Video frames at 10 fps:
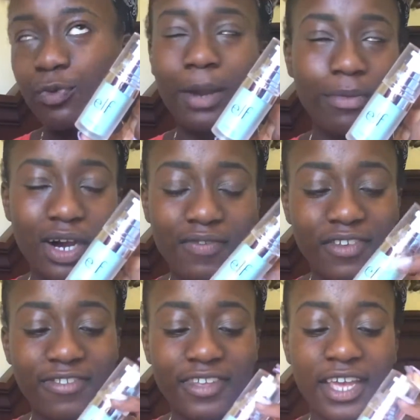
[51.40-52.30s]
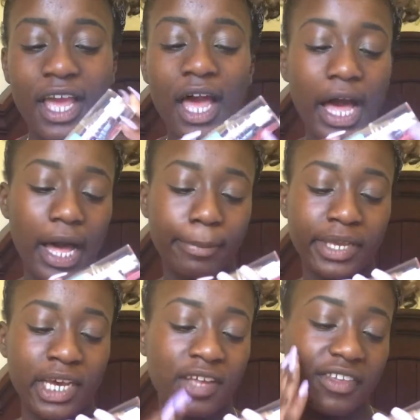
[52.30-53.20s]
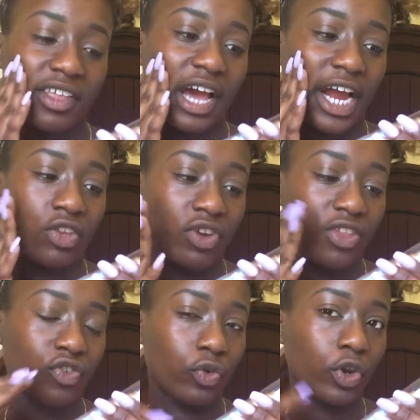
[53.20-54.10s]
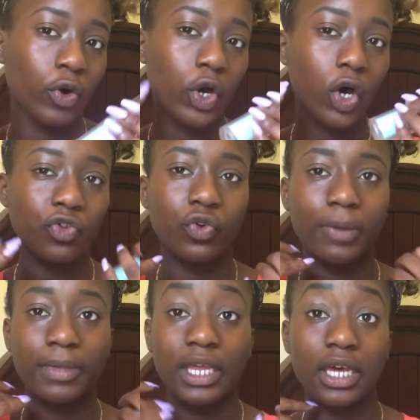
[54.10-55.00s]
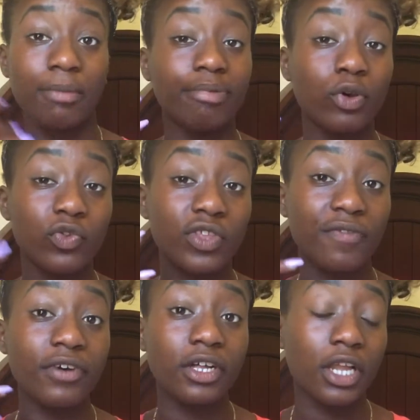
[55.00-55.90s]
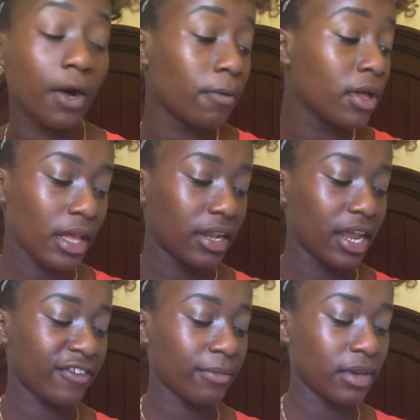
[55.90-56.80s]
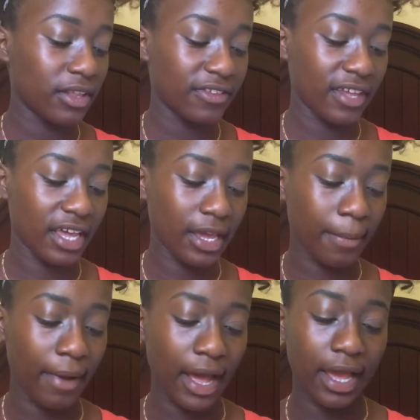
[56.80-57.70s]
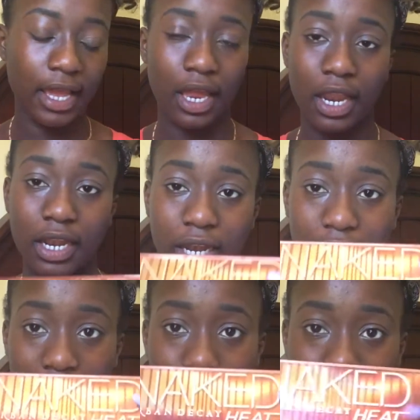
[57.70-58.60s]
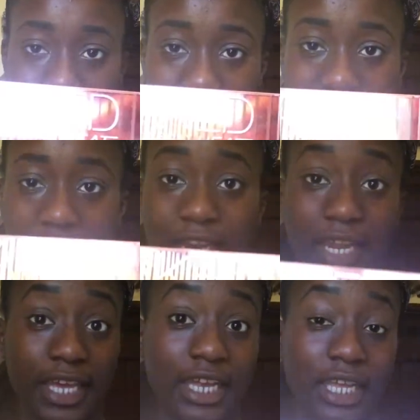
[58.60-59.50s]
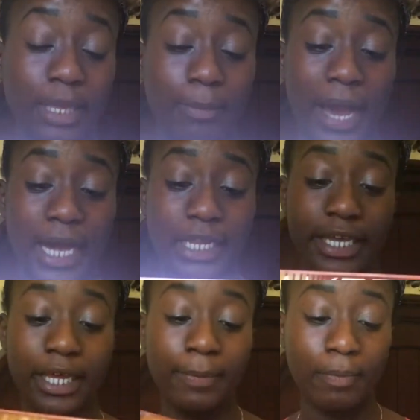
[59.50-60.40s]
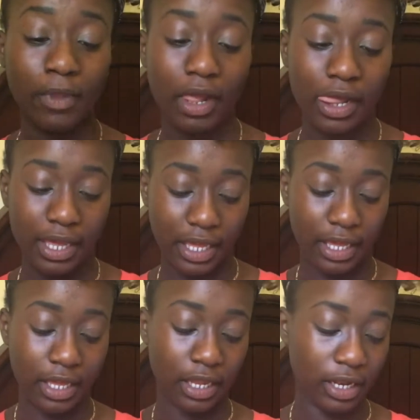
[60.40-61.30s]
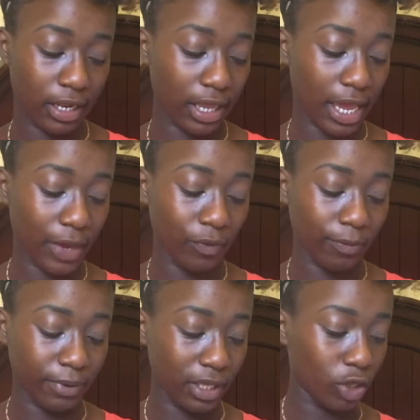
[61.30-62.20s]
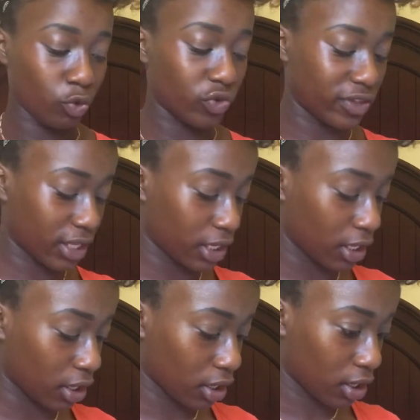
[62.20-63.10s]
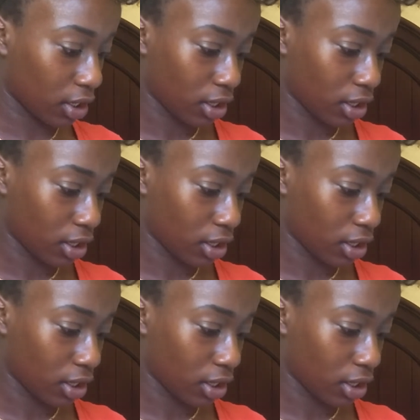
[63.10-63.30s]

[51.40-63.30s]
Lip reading: primer, obviously, because it hydrates, so it'll also give me like a boost of a glow. Next, I'm gonna take my Urban Decay Naked Heat palette, and I will be using